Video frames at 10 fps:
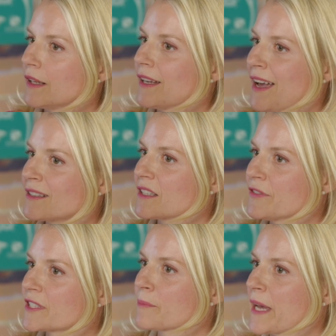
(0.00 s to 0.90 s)
As if
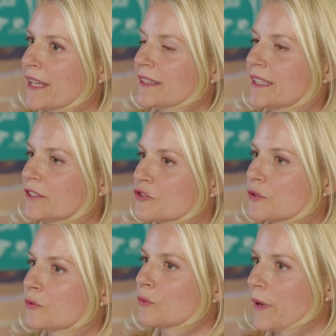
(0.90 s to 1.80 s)
it's a bad thing
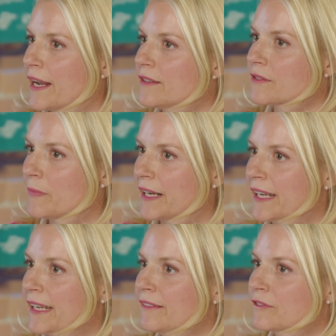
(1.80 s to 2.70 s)
to raise
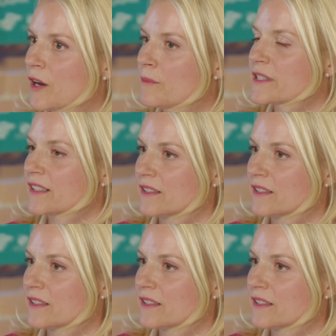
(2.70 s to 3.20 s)
money from